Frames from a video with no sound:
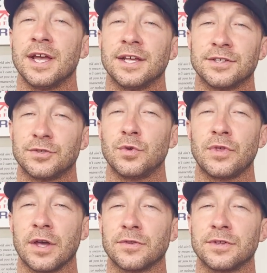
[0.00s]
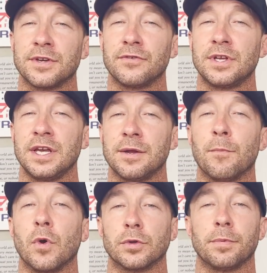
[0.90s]
since 2017 in
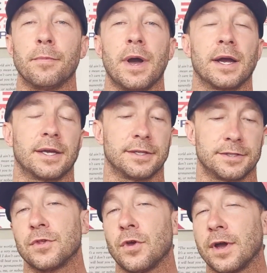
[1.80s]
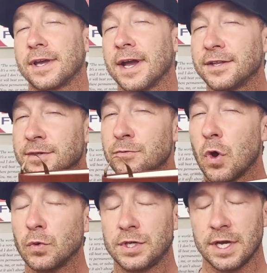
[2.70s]
multiple markets. So I got some
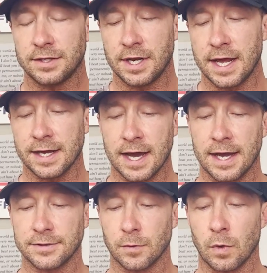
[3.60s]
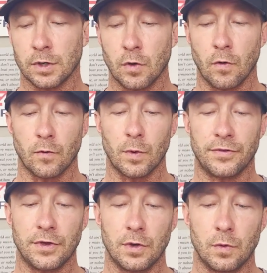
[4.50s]
notes here today, guys, I want to go over
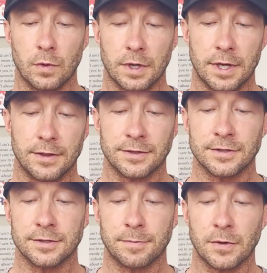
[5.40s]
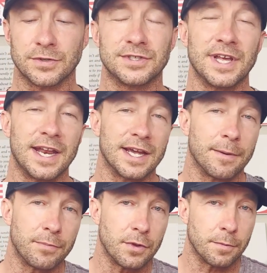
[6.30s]
with you, and this is about setting
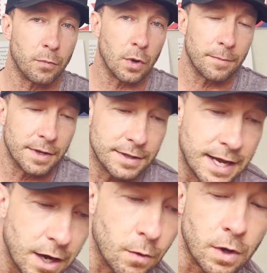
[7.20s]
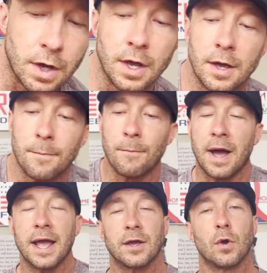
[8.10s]
up the appointment. Now,
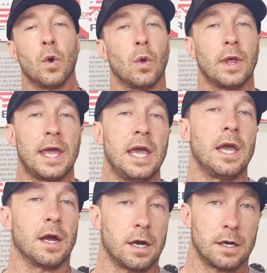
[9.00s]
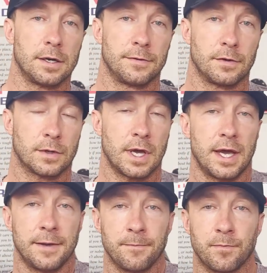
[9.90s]
my goal here, okay,